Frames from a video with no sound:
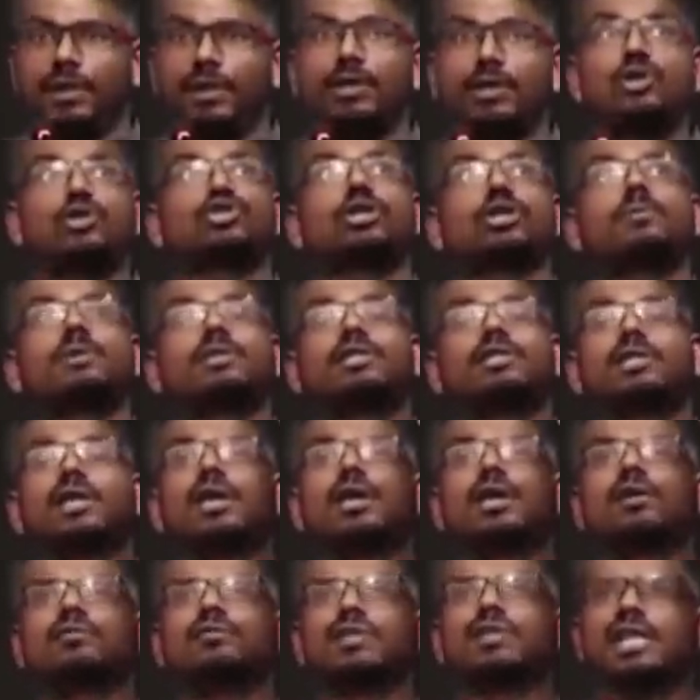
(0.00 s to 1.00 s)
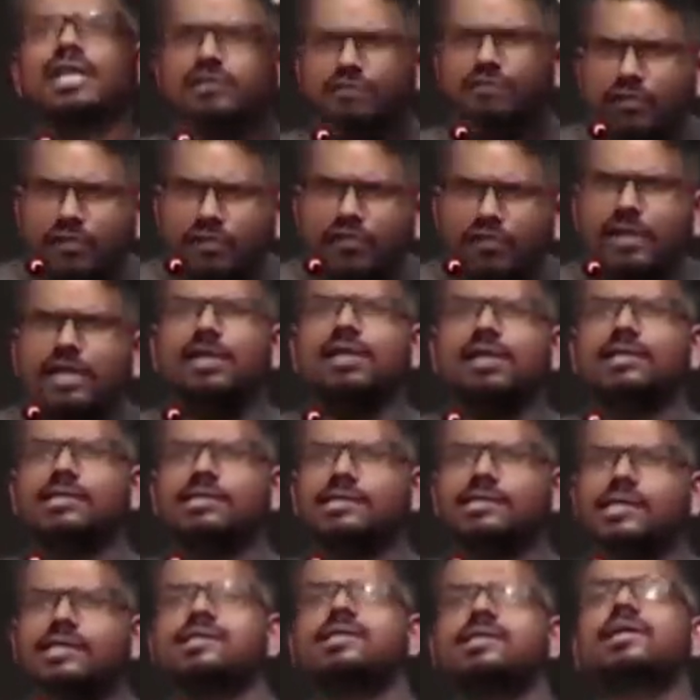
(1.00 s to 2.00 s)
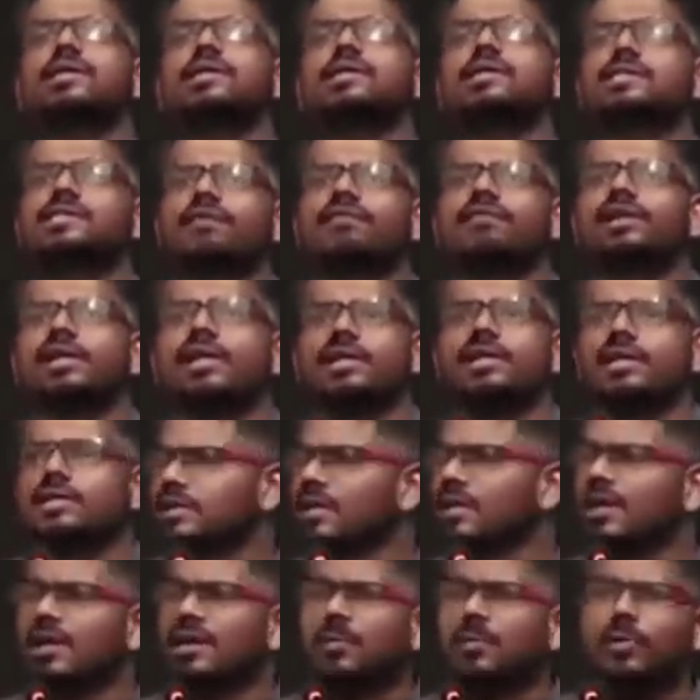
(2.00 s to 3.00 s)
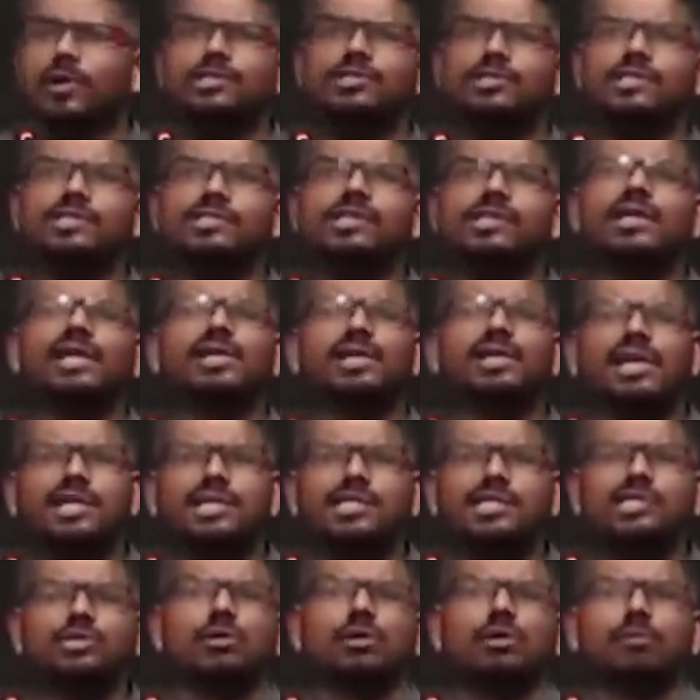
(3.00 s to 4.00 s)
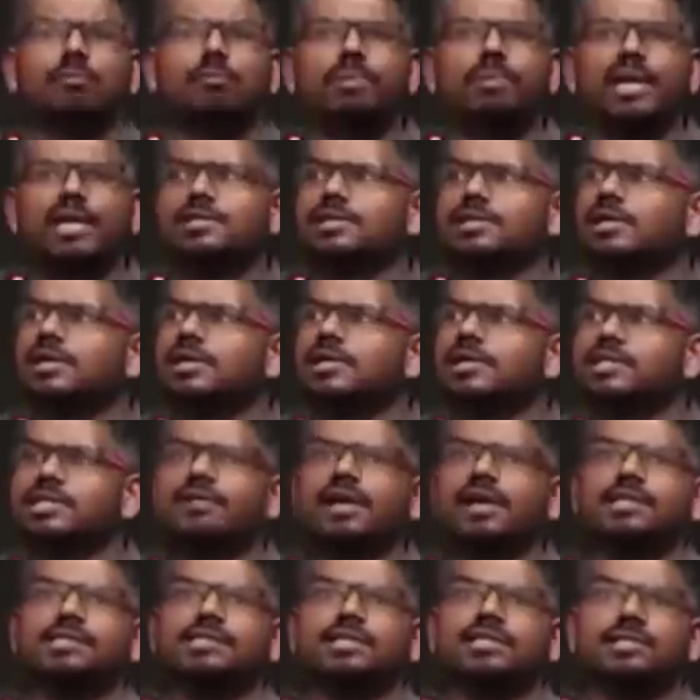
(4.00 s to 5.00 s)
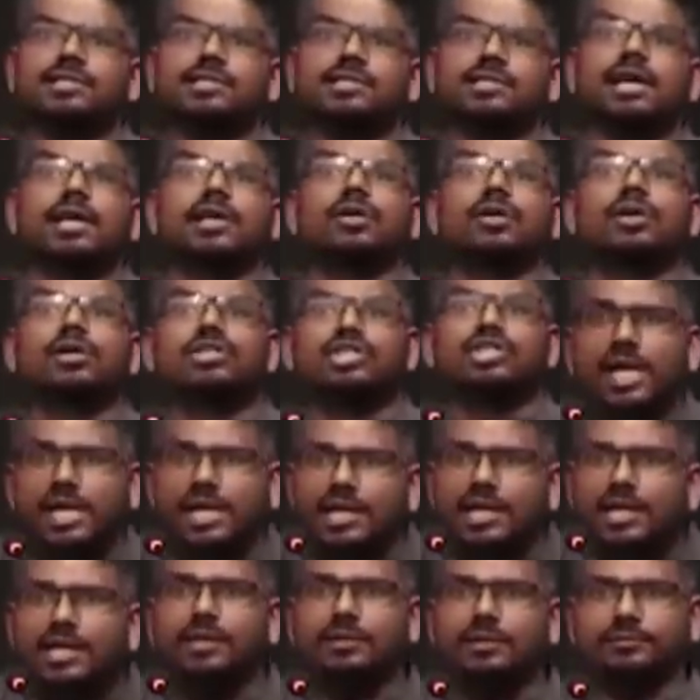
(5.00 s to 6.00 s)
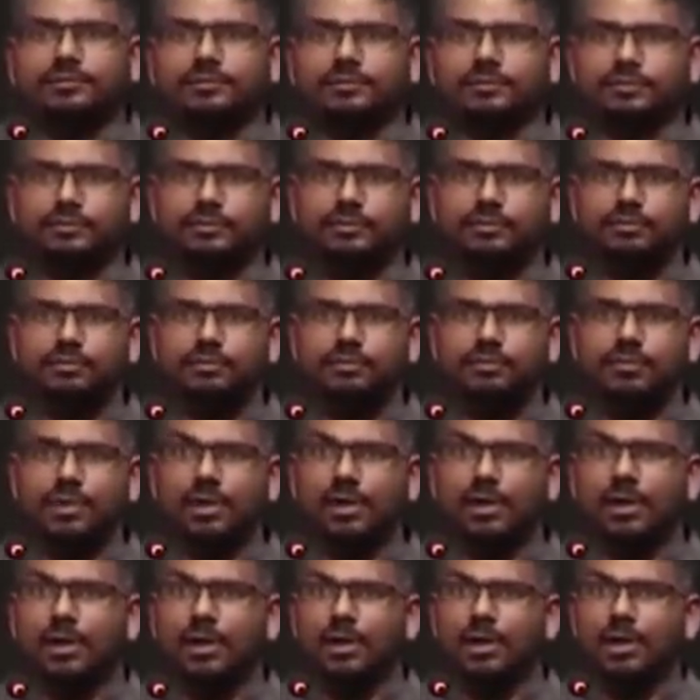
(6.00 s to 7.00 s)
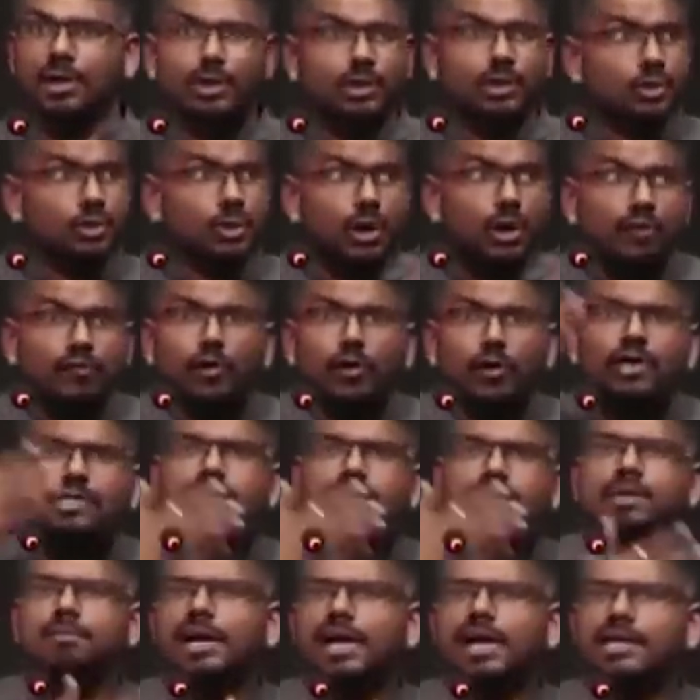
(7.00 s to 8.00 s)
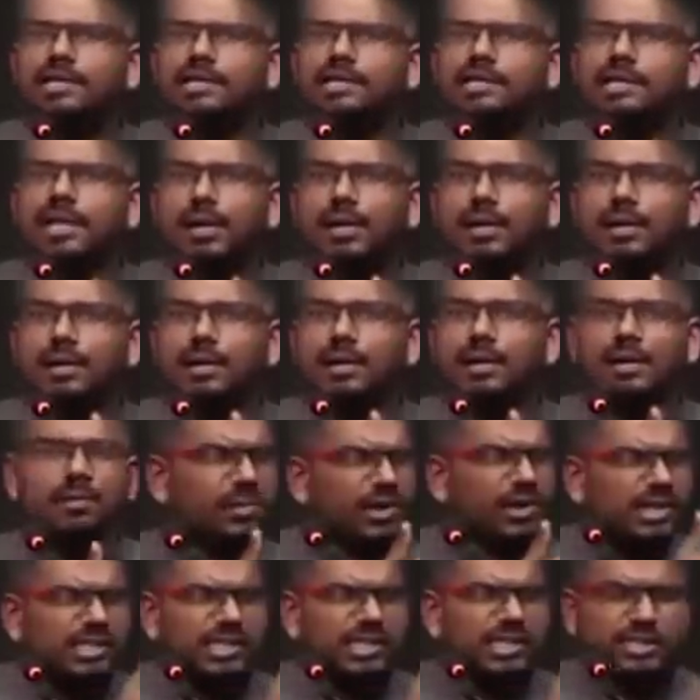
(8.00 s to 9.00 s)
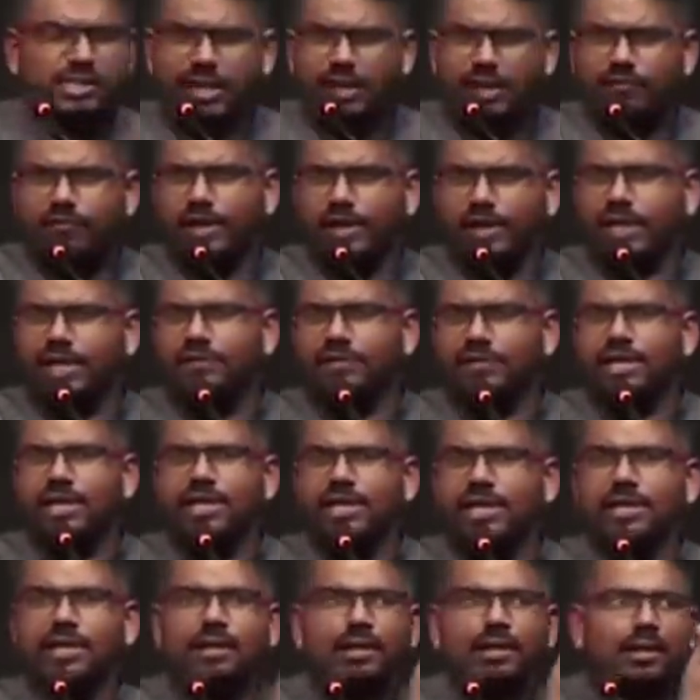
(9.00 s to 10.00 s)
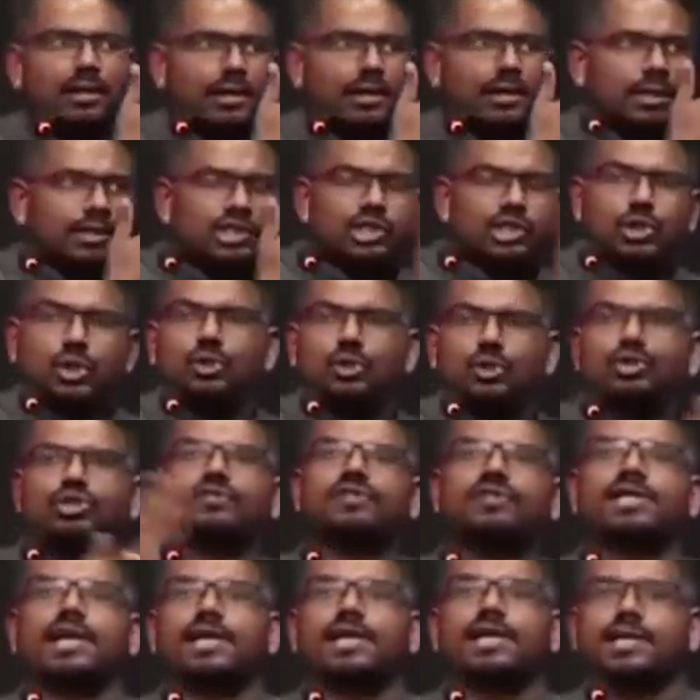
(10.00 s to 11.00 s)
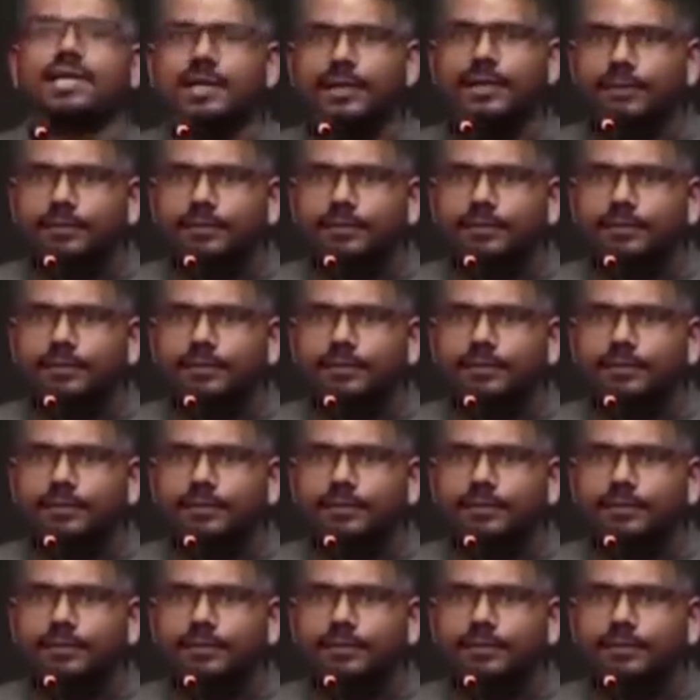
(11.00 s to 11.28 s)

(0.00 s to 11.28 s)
You should be thinking of the next 50 years, 60 years, 70 years, because you're sitting next to a belligerent civilizational state called China. Don't focus on Pakistan, because it's effectively a stooge of China.